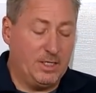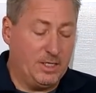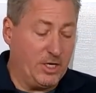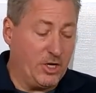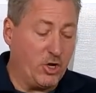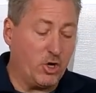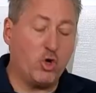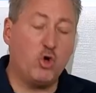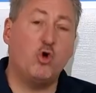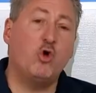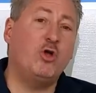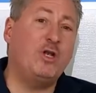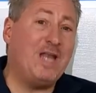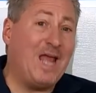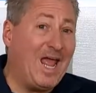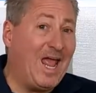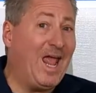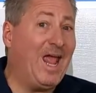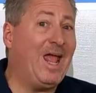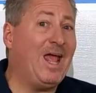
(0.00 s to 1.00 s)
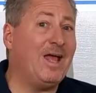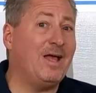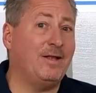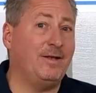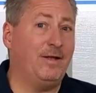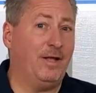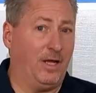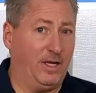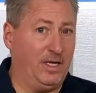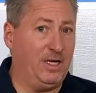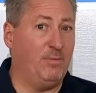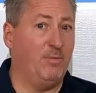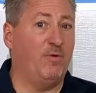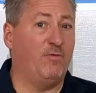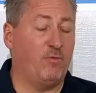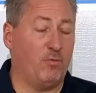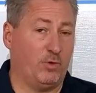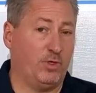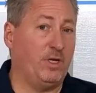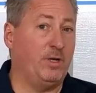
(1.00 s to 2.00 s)
Now you could add a
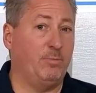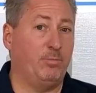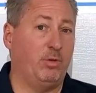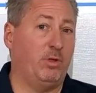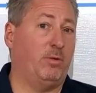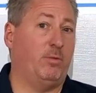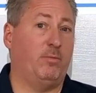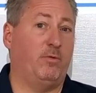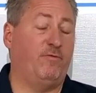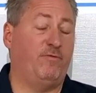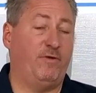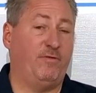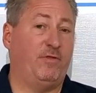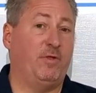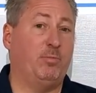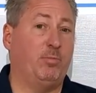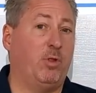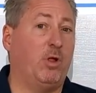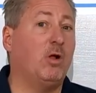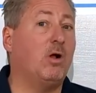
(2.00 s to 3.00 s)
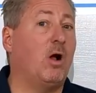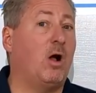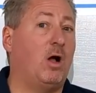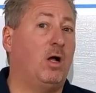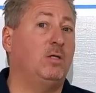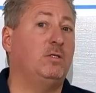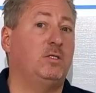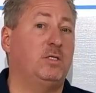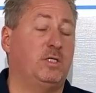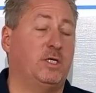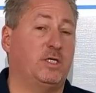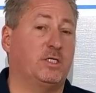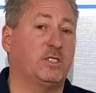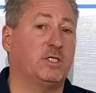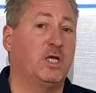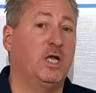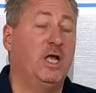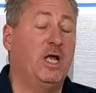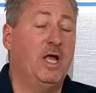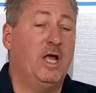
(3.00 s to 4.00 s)
NEMA 1450 plug onto
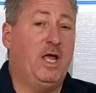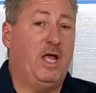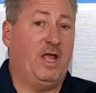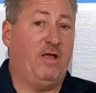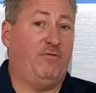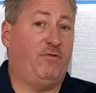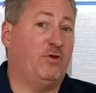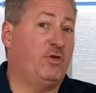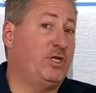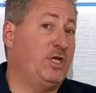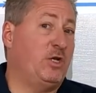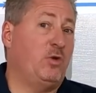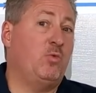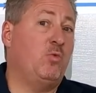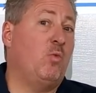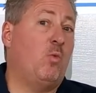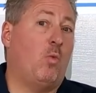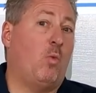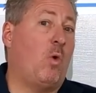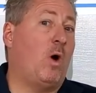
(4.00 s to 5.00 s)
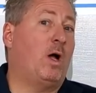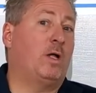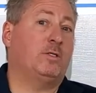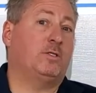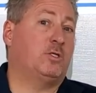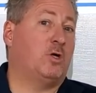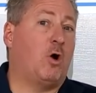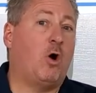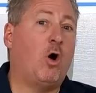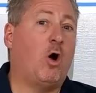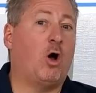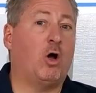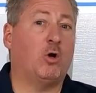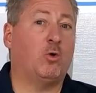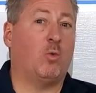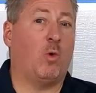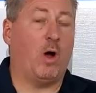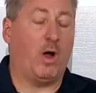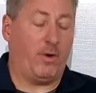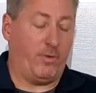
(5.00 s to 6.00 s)
this if you didn't want to
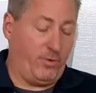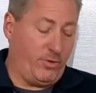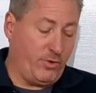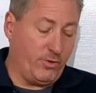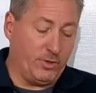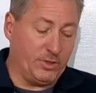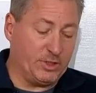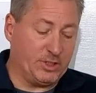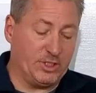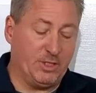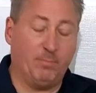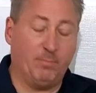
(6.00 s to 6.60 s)
hardwire it, you could